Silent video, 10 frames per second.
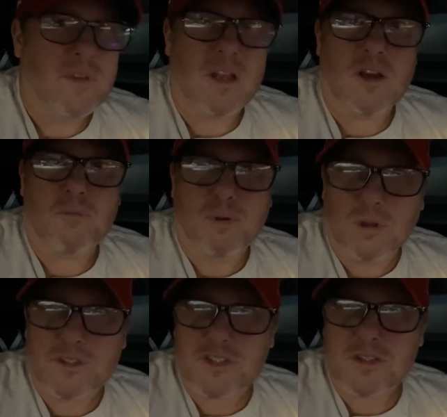You know,
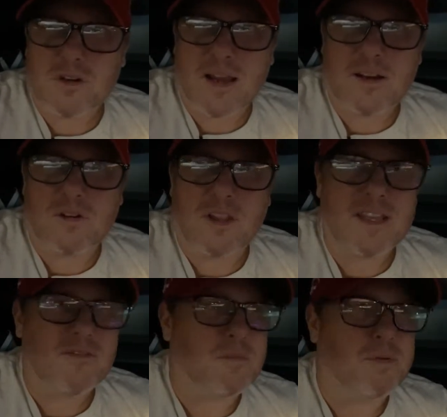Pulitzer,
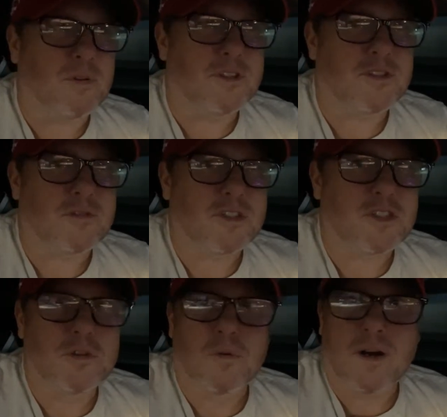they give the Pulitzers
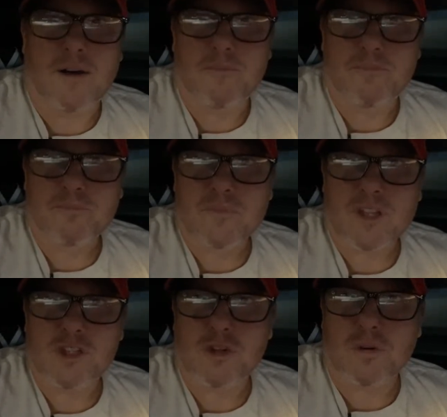to
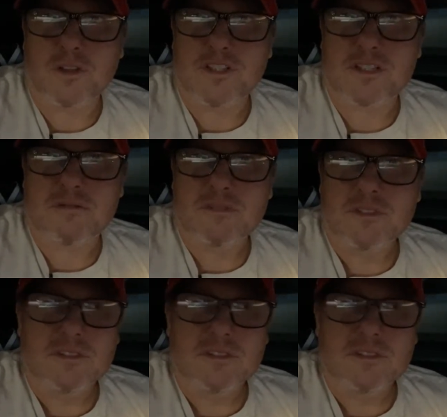journalists